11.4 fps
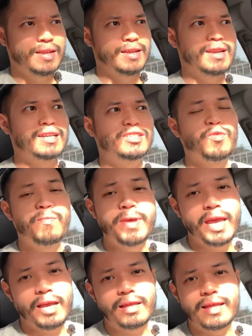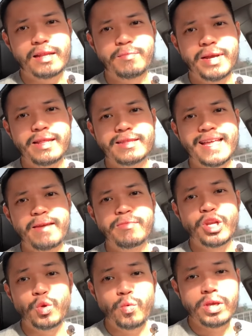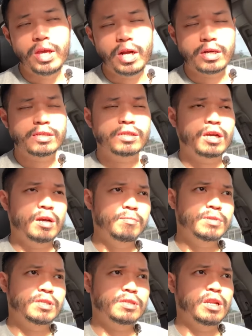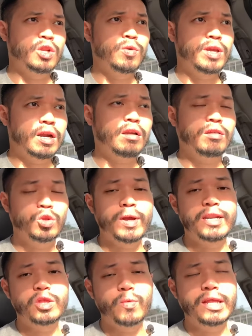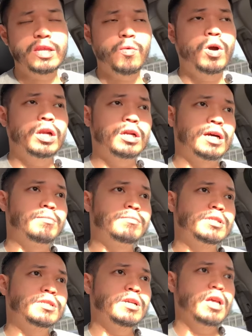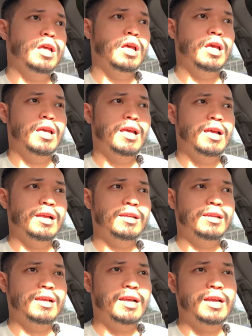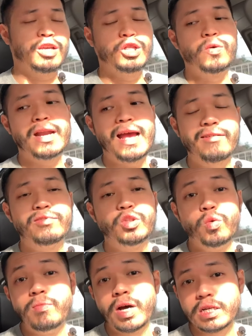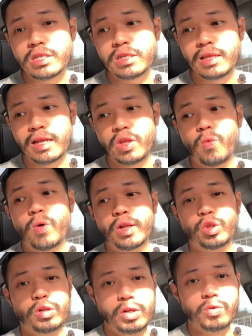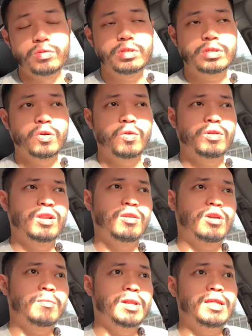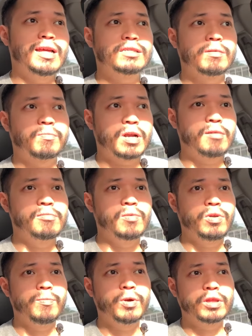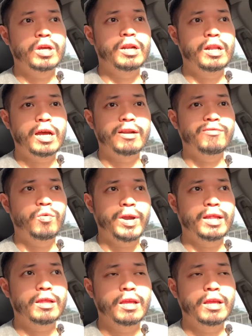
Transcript: not so big that by the time the new year's comes, the new year 2021 comes, uh, you don't have too much that you want to lose. So normally that's the problem. We put on a lot of weight